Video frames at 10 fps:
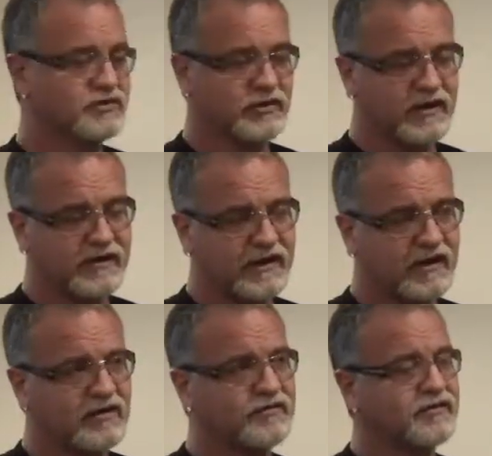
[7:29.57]
Was there anything
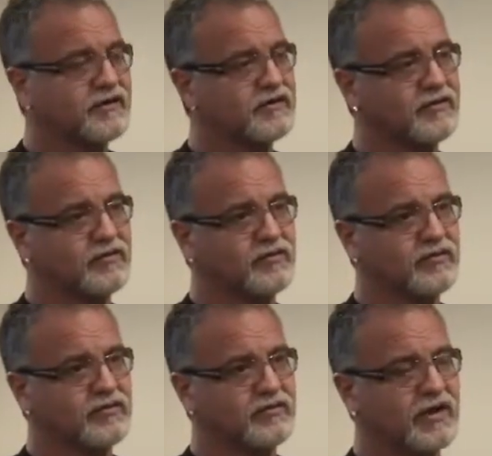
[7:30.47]
else that
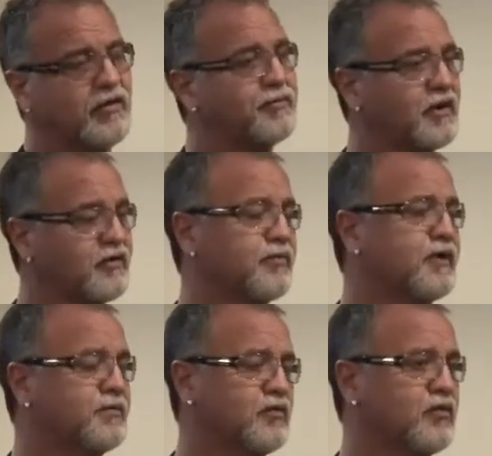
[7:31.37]
you helped other
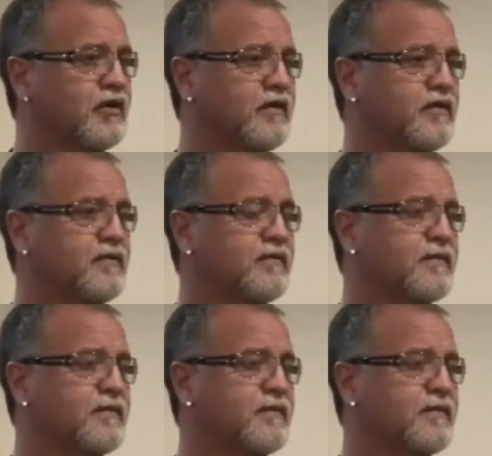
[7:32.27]
people with?